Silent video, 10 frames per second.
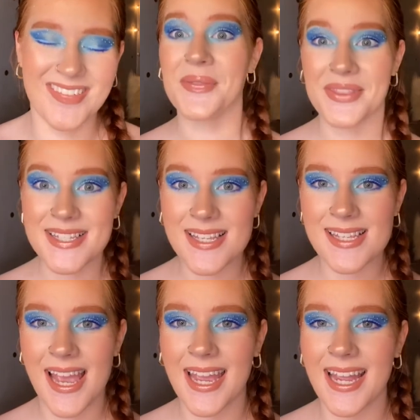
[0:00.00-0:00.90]
This is
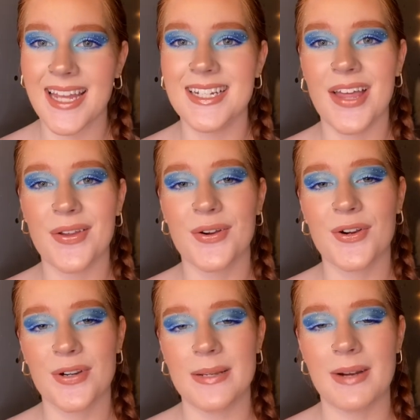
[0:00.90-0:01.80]
another
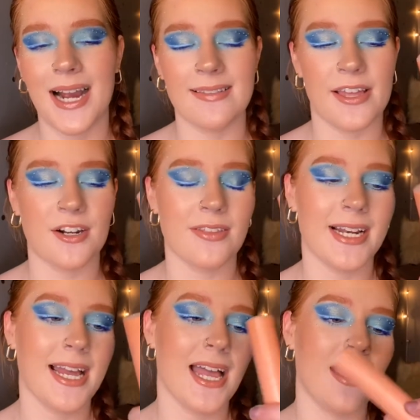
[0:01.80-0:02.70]
cream highlighter that
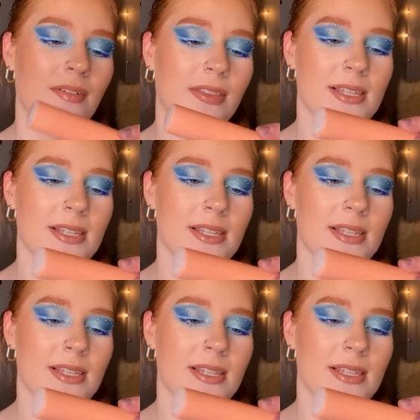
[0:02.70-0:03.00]
I have.